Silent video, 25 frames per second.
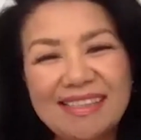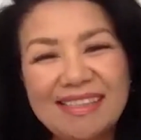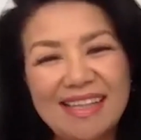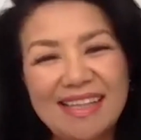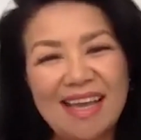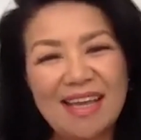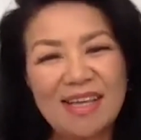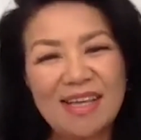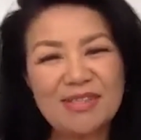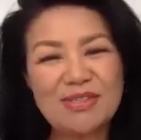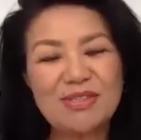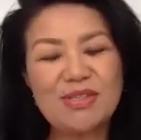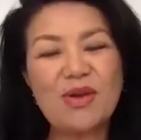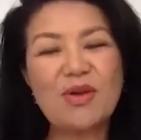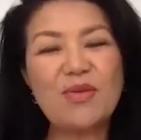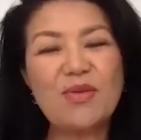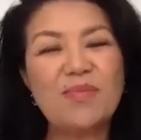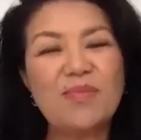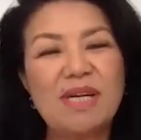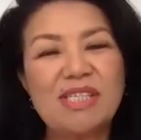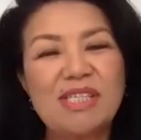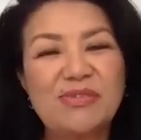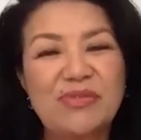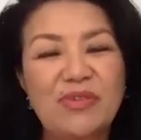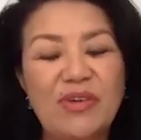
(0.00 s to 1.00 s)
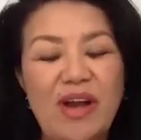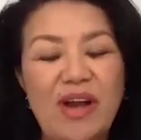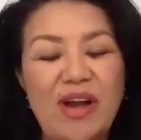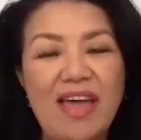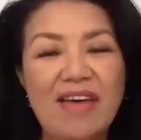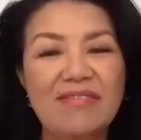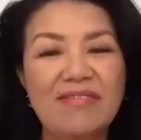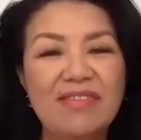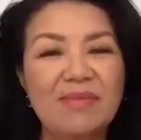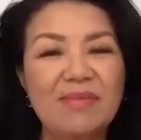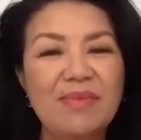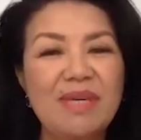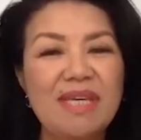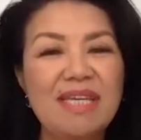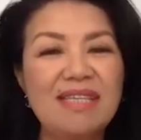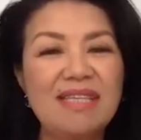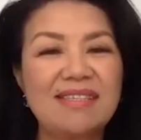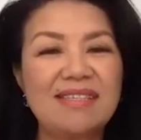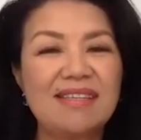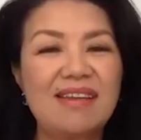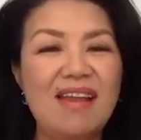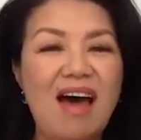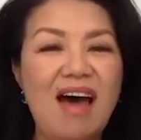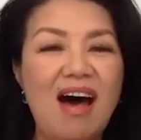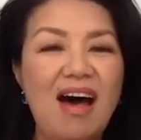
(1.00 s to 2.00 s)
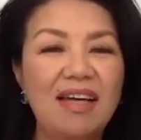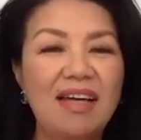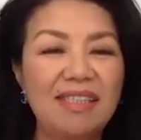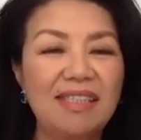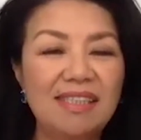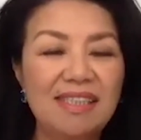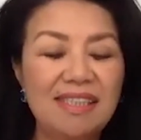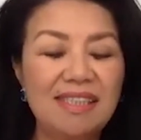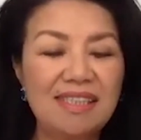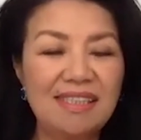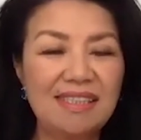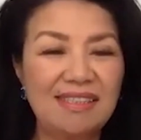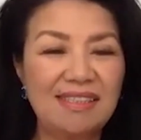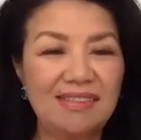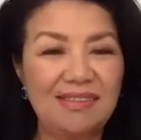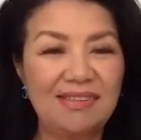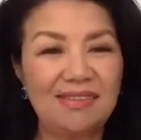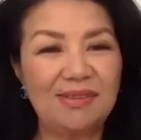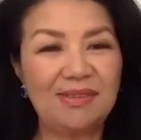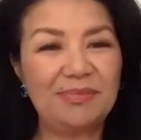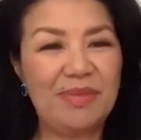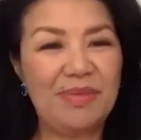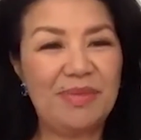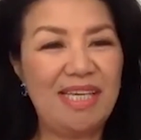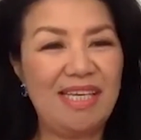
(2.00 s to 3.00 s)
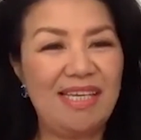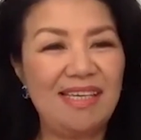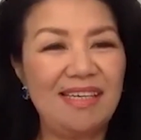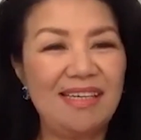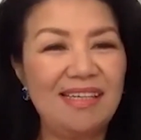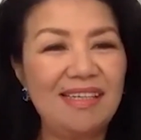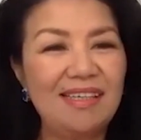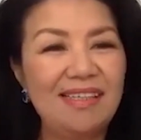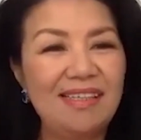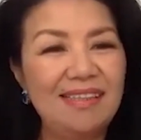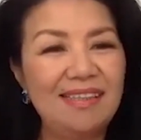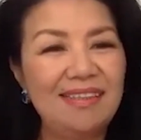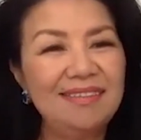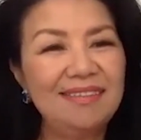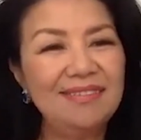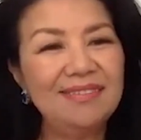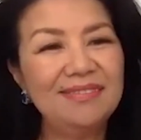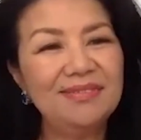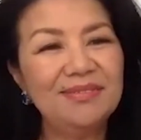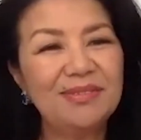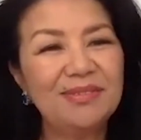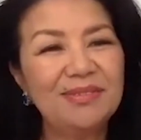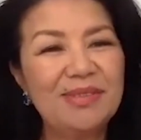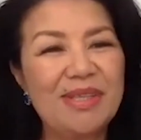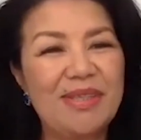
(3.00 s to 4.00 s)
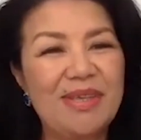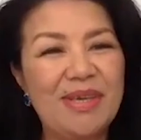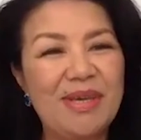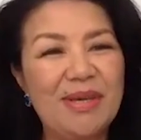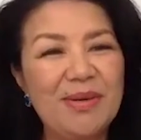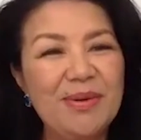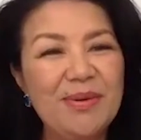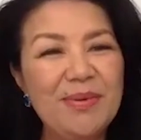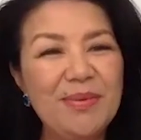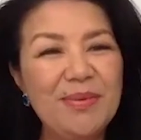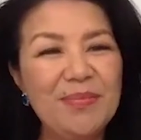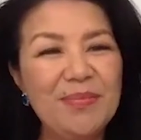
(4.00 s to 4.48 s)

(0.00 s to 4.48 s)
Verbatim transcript: Thank you so much for having me. It's an honor to be here with you.